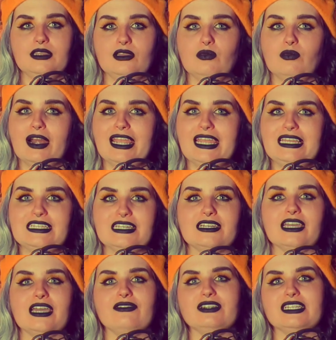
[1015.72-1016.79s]
The raid
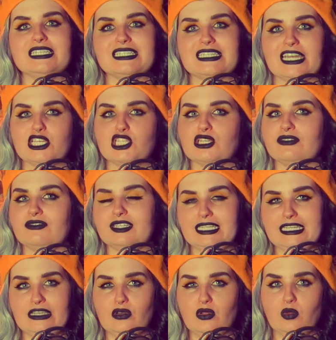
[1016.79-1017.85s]
uncovered a stash of
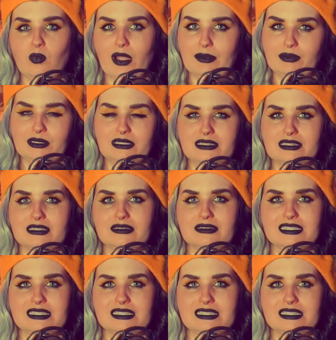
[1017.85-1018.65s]
illegal weapons,